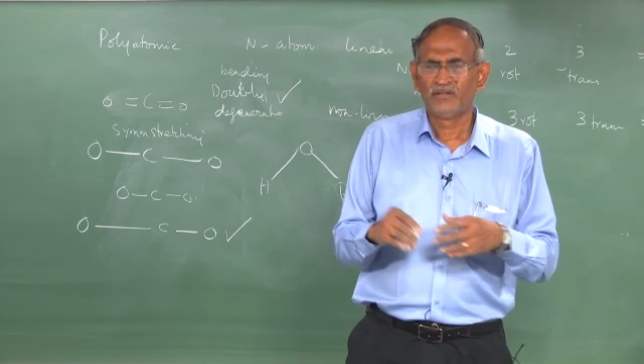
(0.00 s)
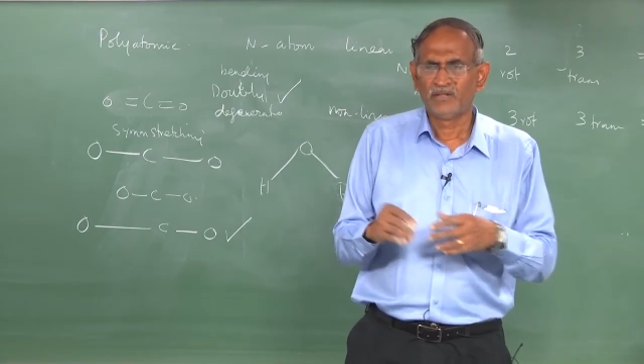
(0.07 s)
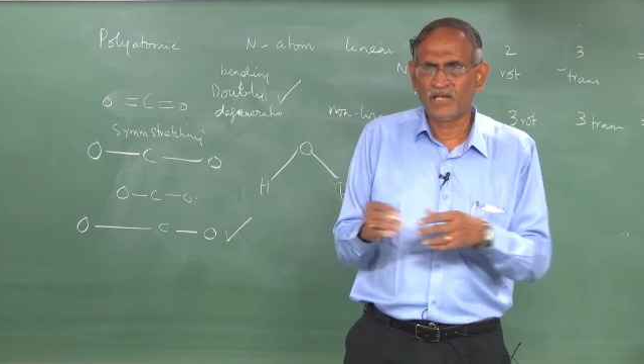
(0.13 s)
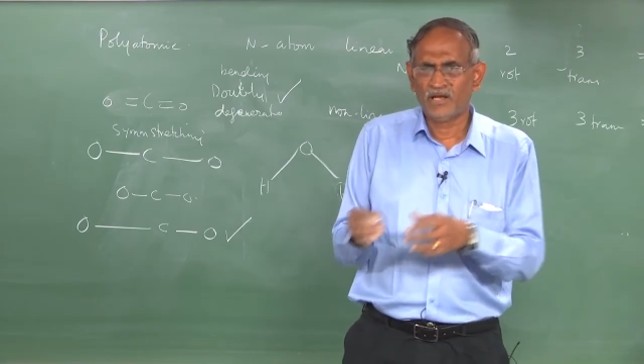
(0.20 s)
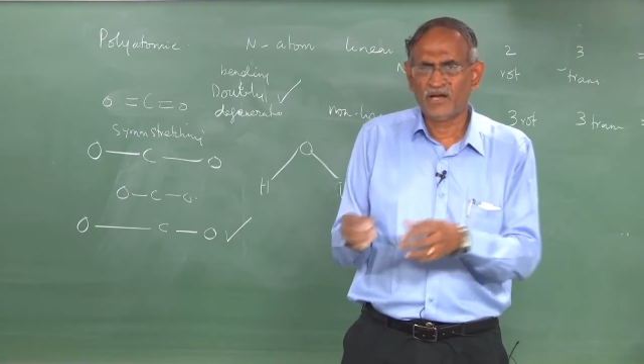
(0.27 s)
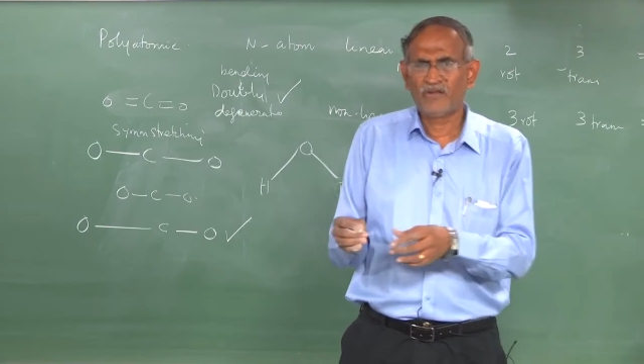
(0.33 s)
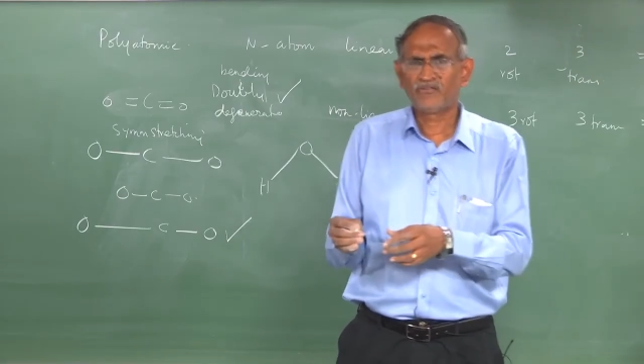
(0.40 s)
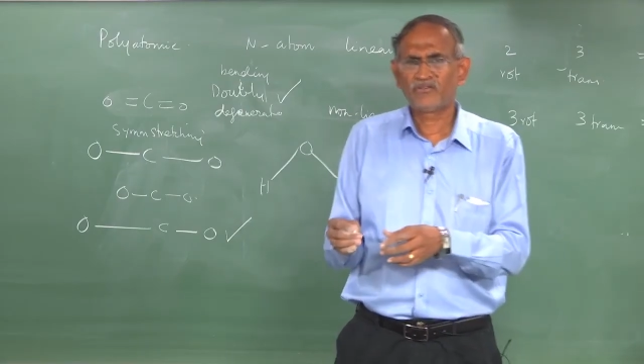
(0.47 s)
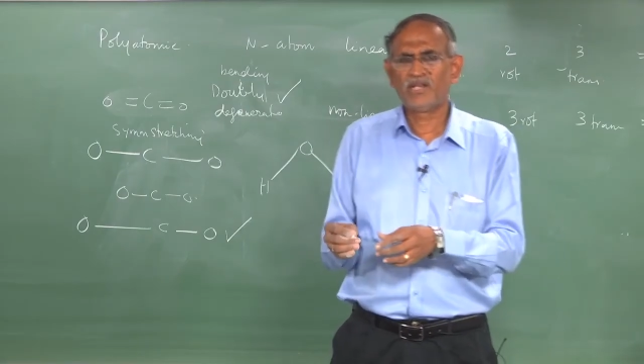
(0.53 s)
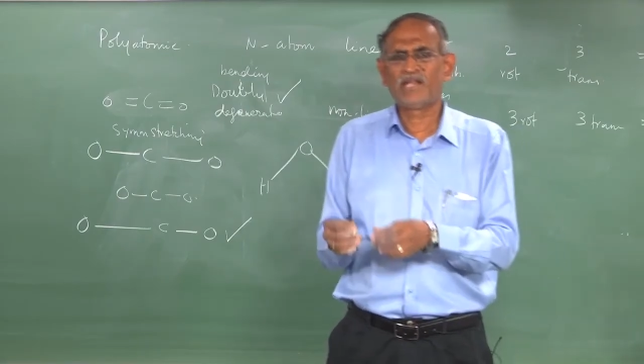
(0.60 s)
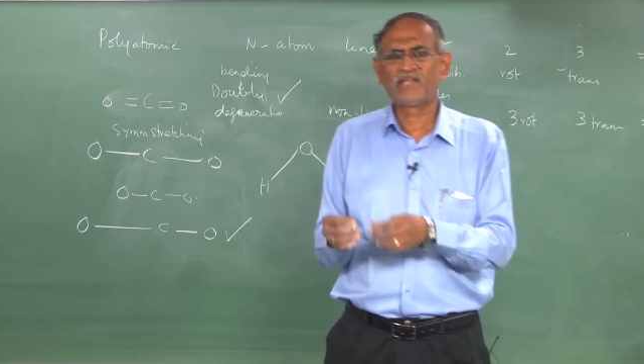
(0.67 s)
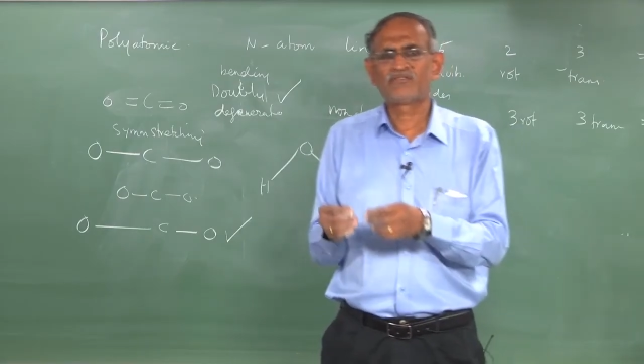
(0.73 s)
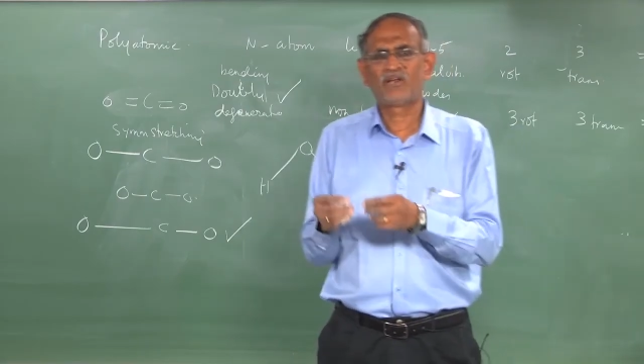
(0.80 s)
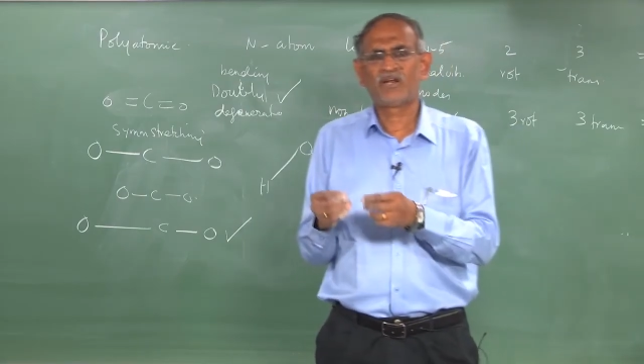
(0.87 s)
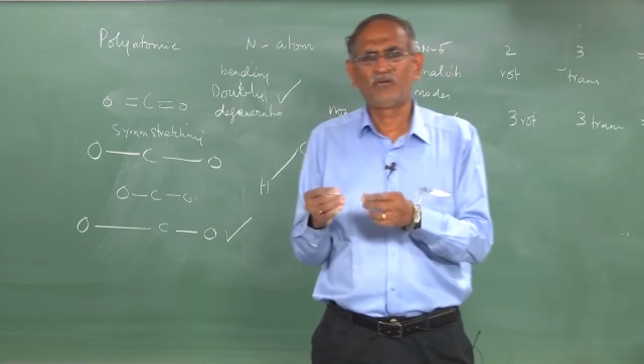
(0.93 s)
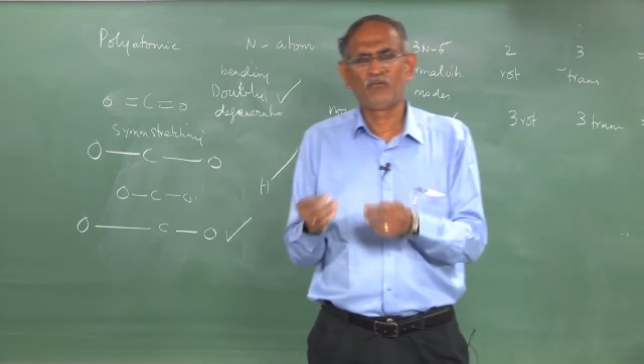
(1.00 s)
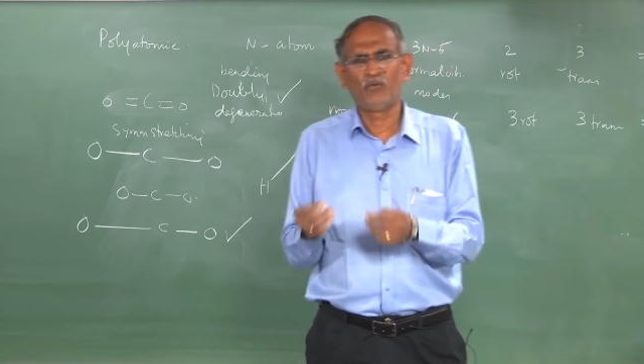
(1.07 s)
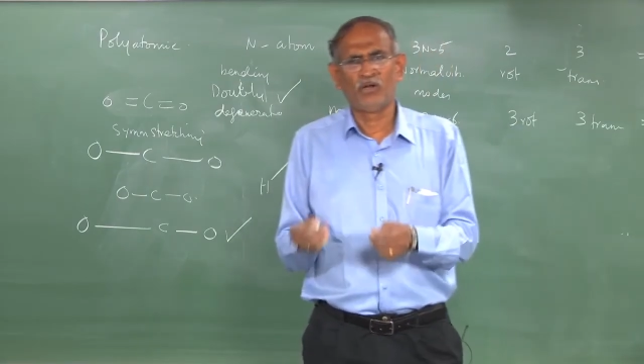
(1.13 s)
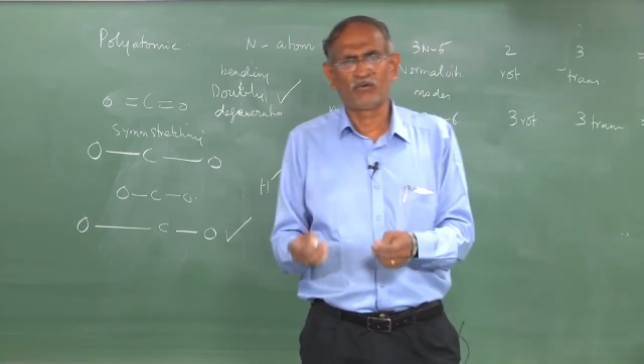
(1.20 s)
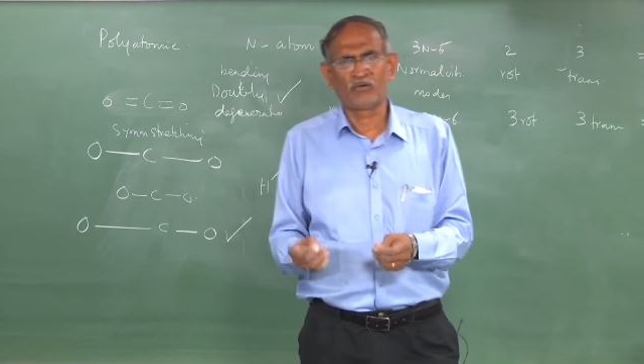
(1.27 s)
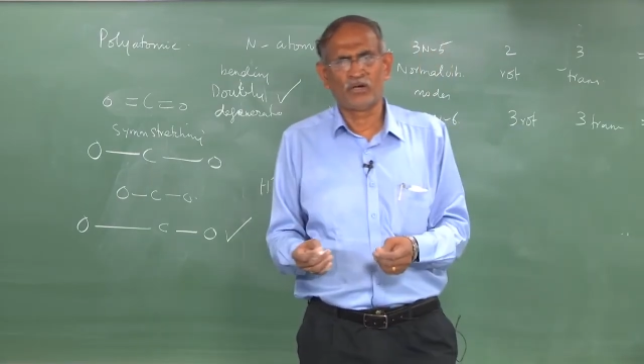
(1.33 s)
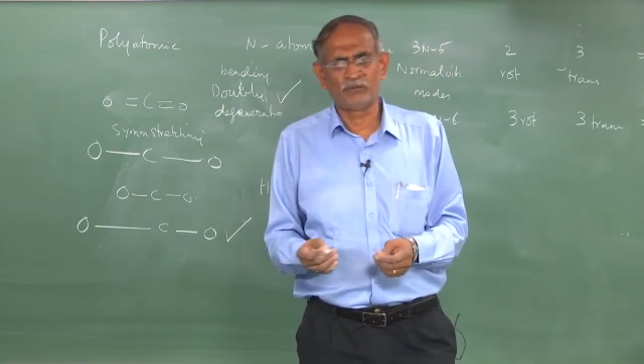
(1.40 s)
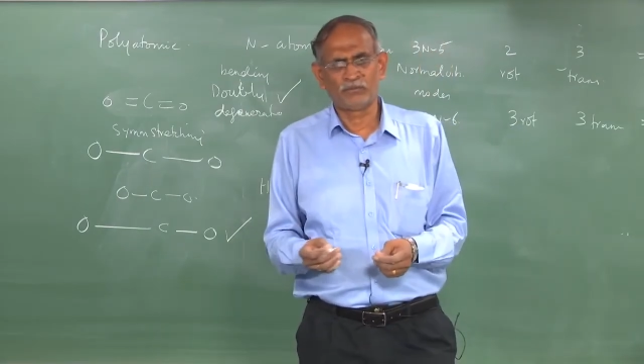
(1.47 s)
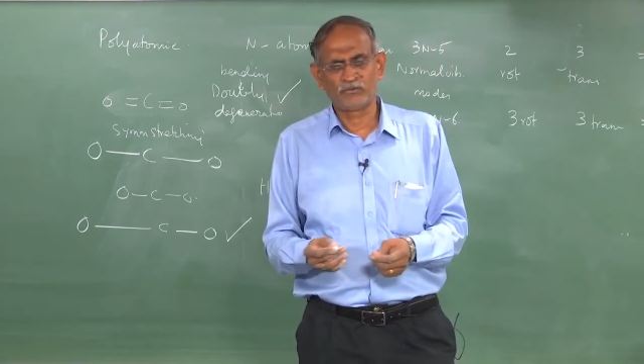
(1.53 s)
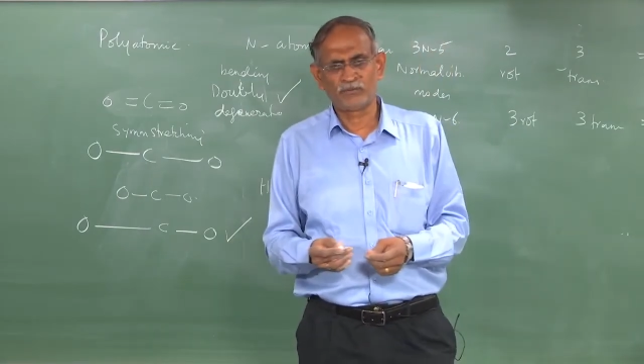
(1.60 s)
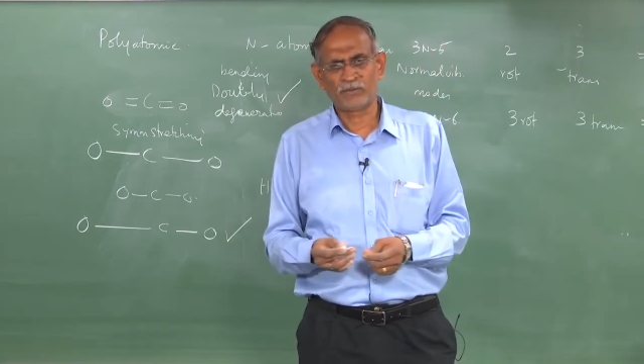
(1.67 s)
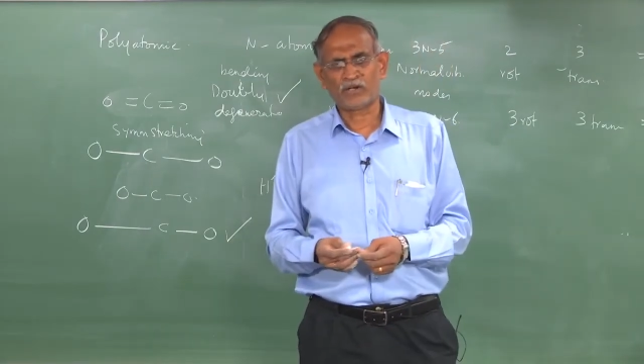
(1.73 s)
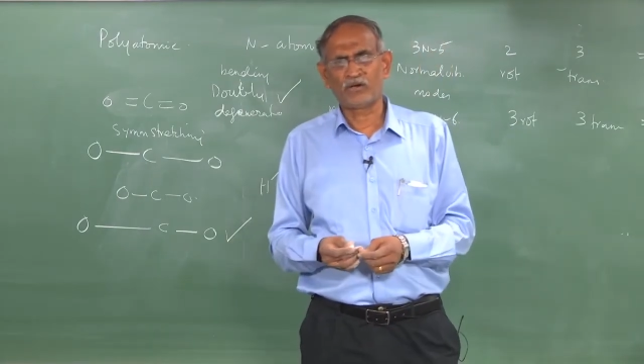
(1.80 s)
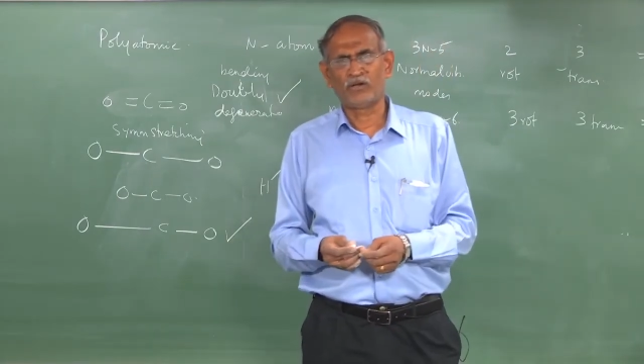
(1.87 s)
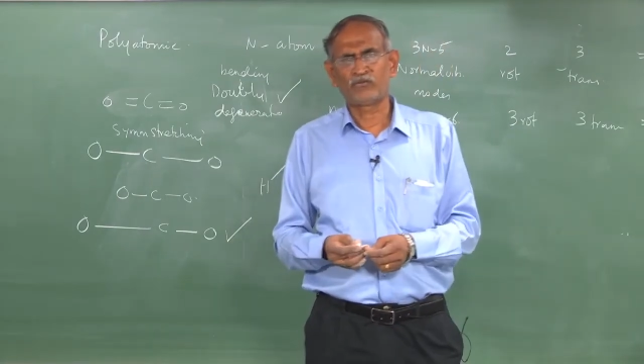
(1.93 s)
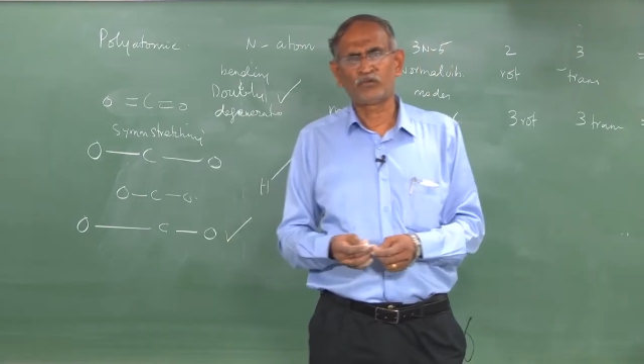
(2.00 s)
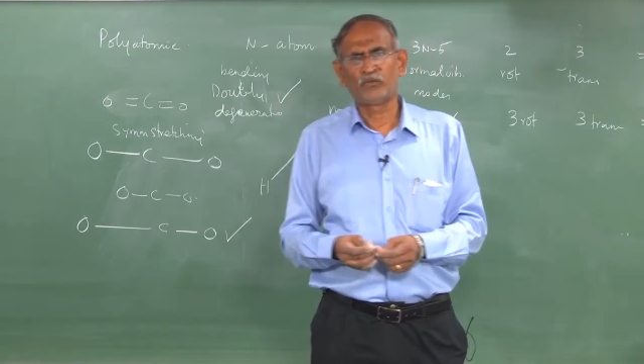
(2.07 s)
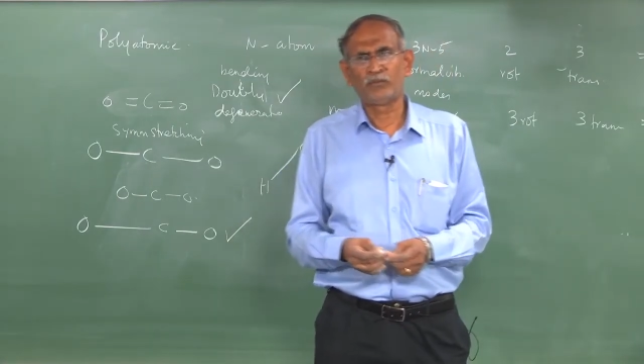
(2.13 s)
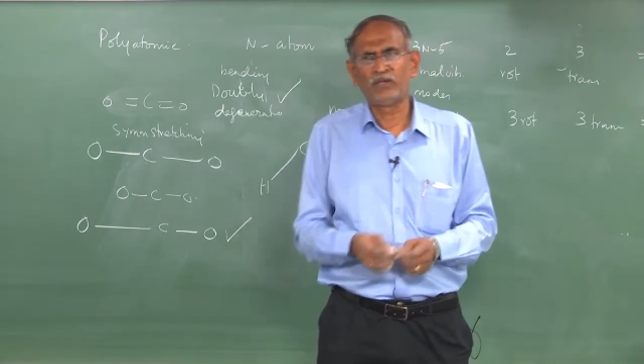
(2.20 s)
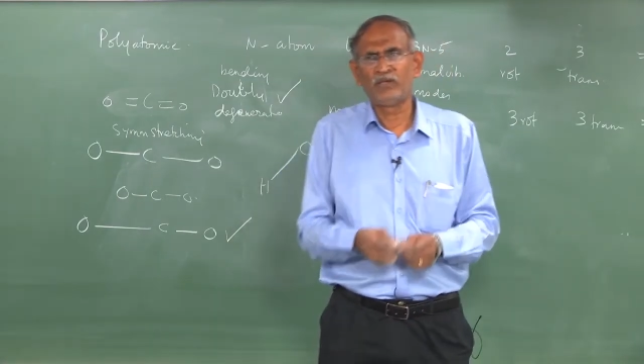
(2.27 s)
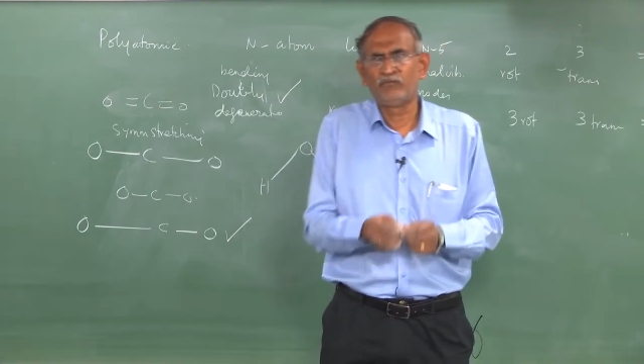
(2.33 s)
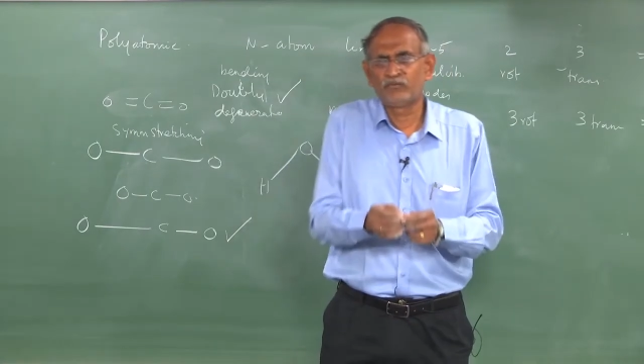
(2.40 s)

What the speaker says: The last lecture involved Raman spectroscopy,